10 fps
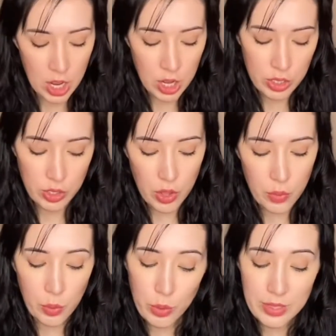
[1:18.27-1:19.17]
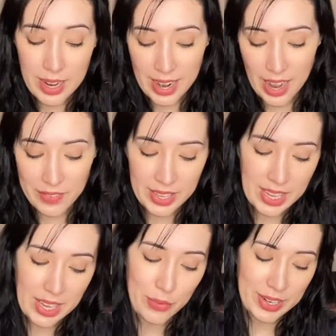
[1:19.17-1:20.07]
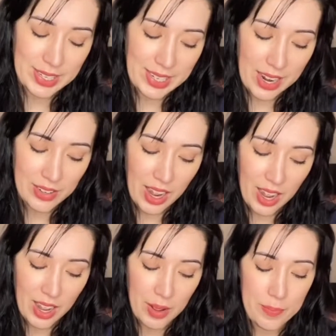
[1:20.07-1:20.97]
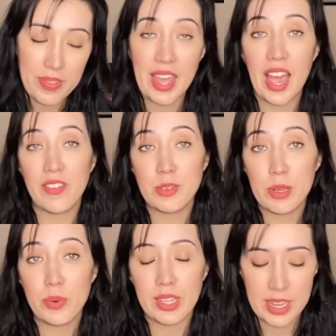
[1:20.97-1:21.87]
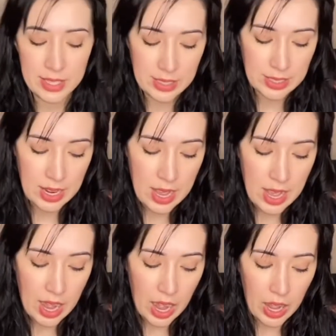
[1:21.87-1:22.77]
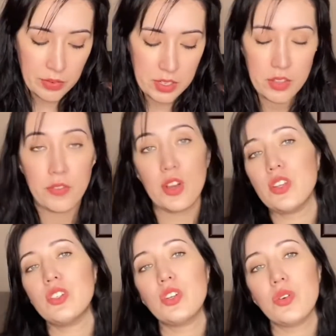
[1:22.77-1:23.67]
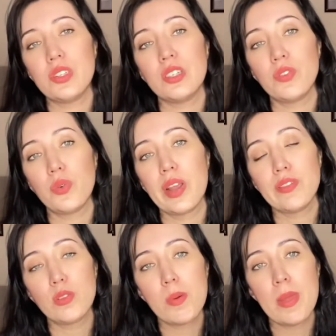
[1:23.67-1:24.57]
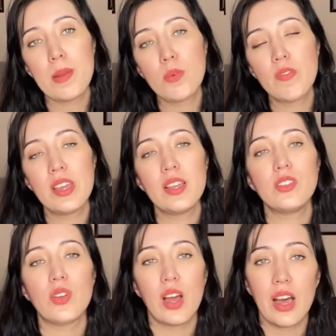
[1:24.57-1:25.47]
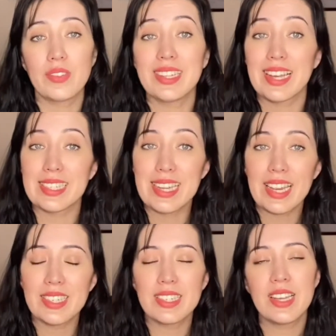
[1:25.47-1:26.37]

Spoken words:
So the rules that I have here written down, they have to be released after the first Christopher Reeve Superman movie, so after that date.